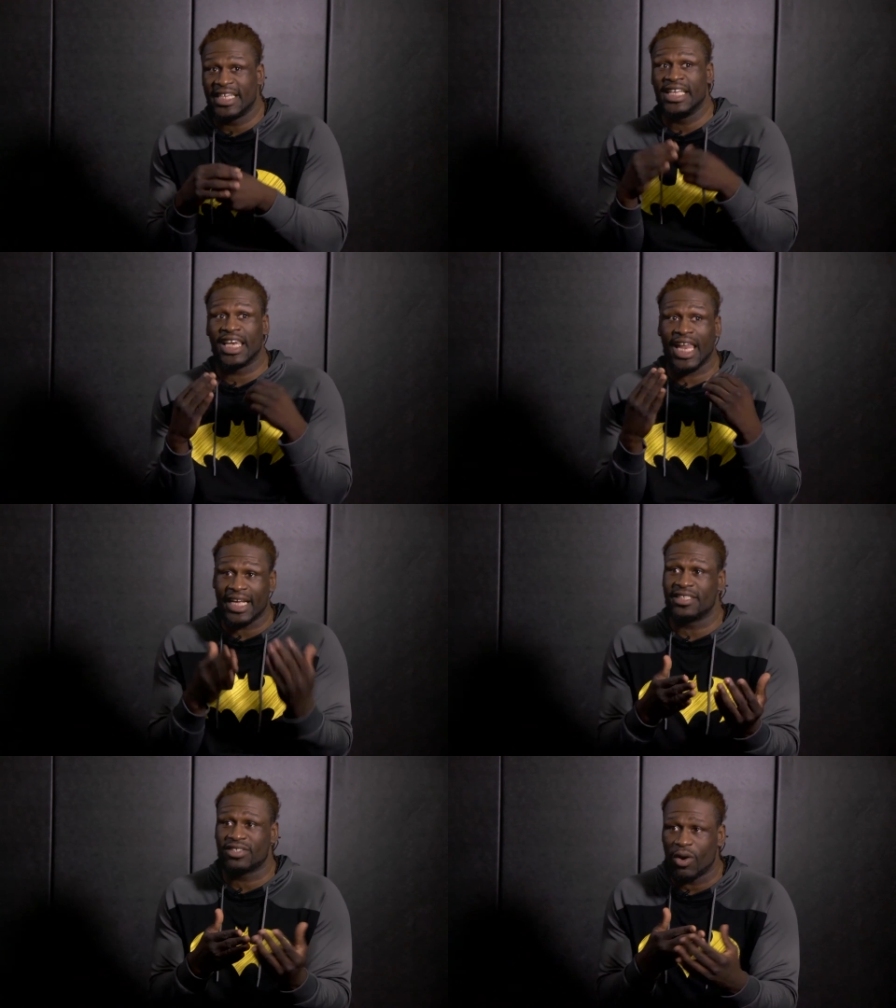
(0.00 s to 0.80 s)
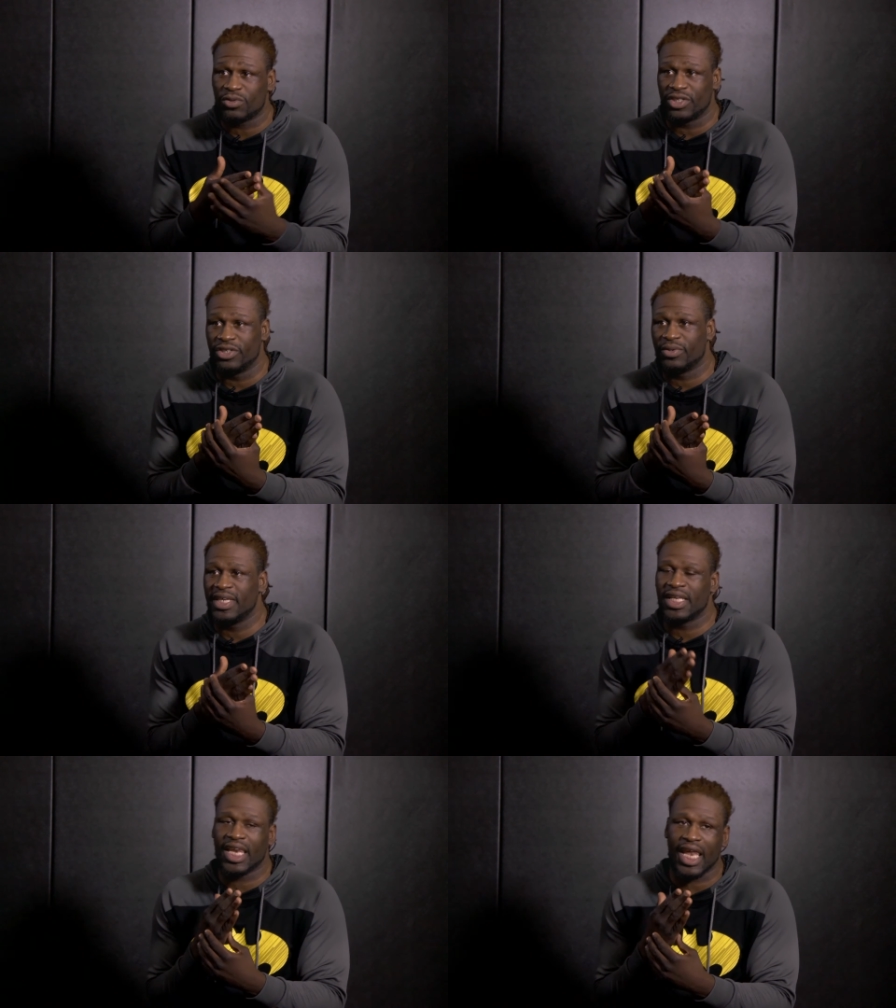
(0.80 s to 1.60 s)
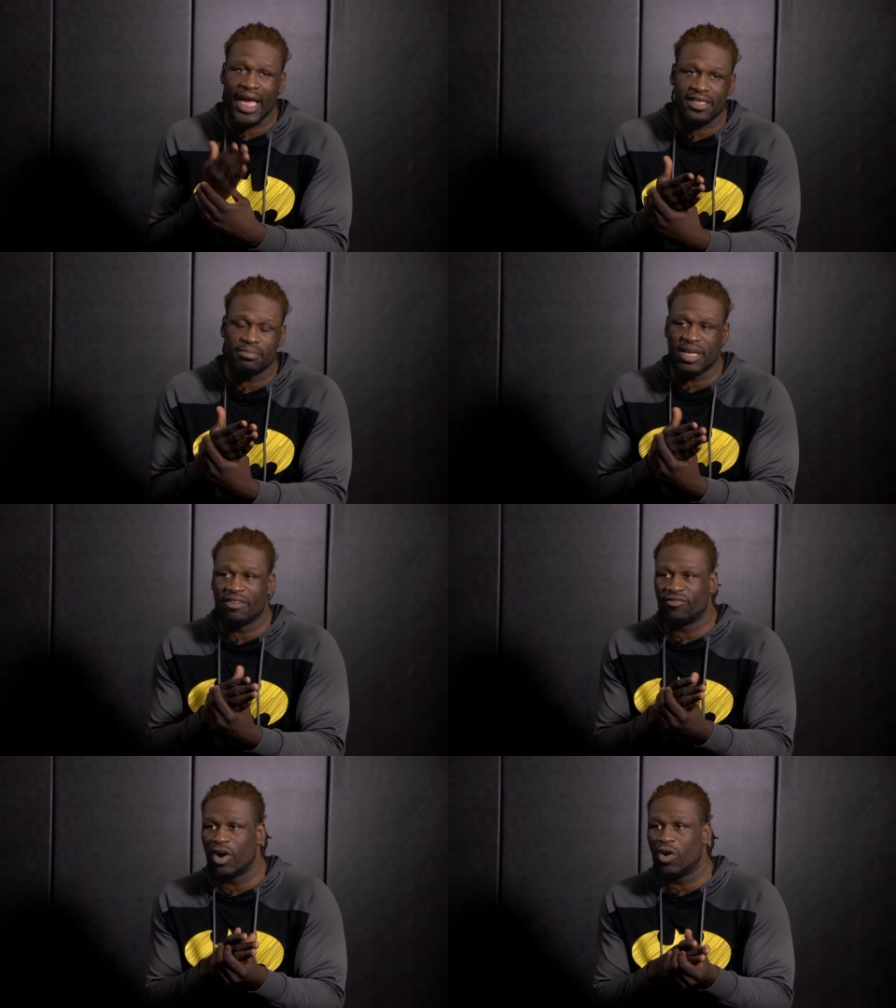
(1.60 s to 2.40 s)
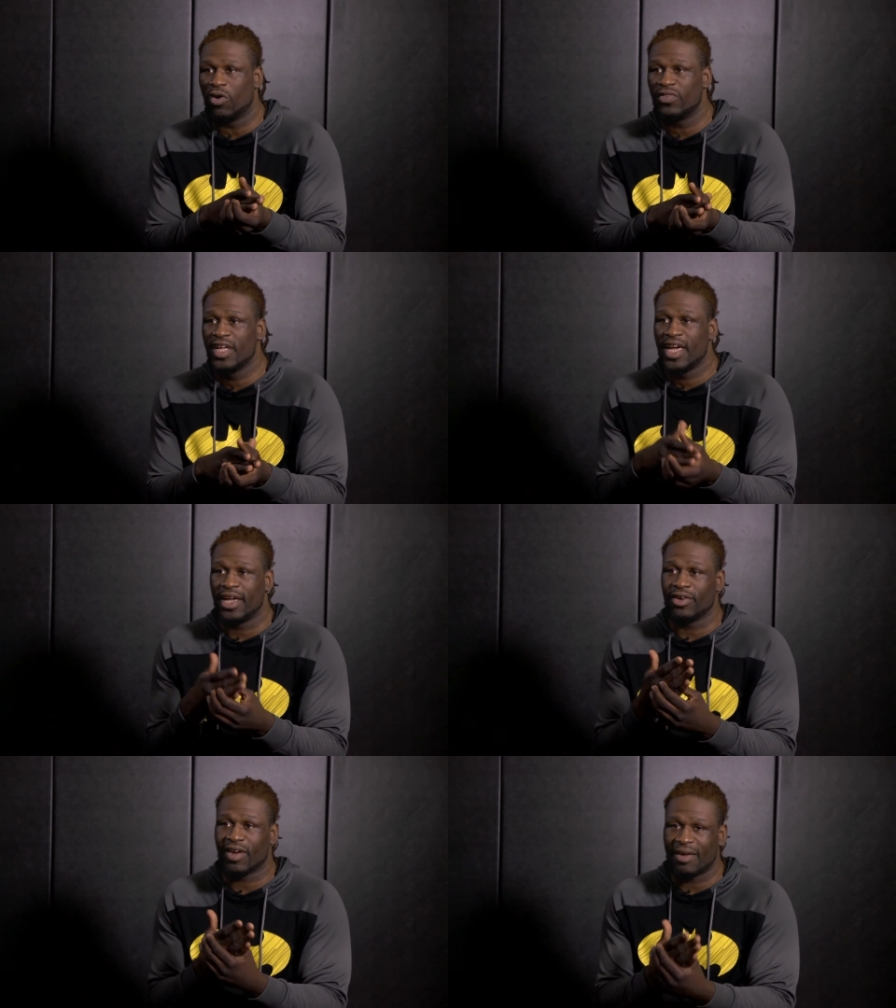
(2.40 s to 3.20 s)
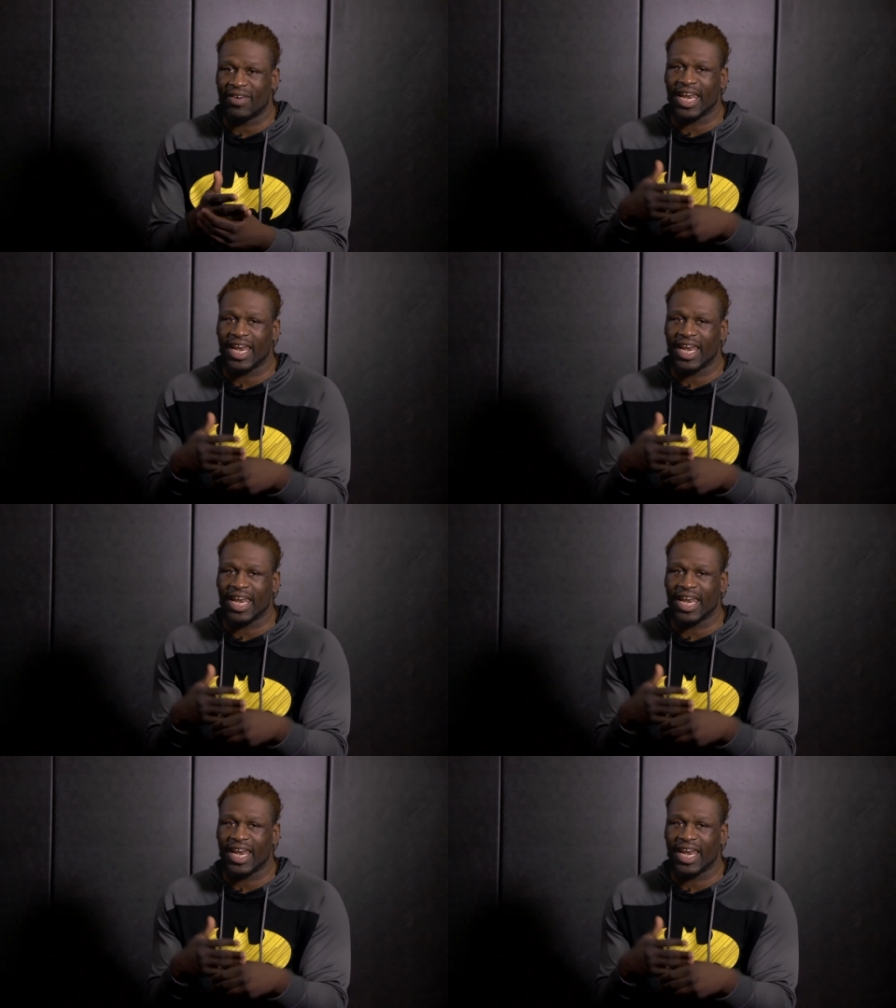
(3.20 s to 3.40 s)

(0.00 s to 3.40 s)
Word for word: He liked to talk to you. He liked to be involved in your life.